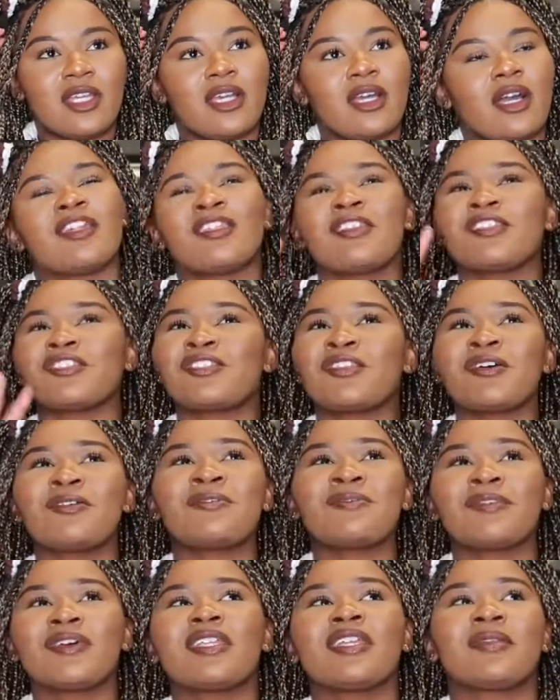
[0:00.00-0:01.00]
And it's
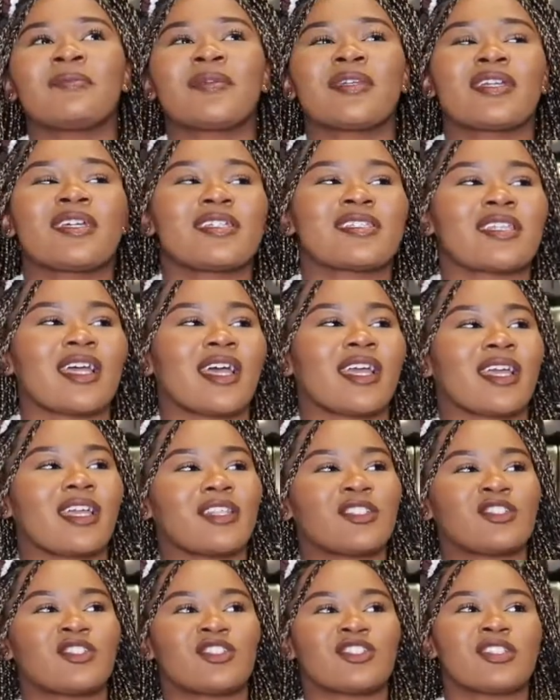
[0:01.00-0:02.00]
so funny because I
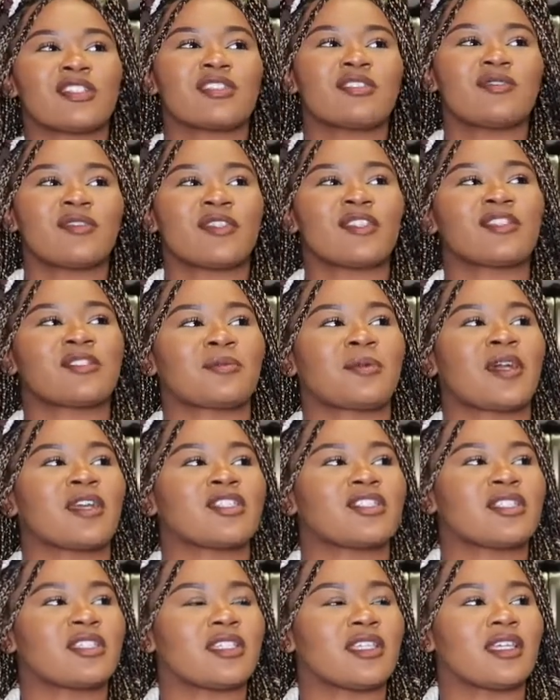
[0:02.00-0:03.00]
had just finished
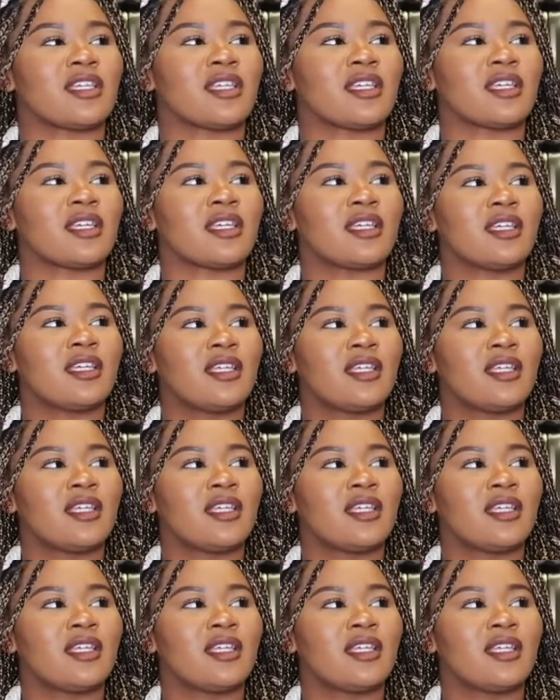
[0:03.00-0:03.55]
watching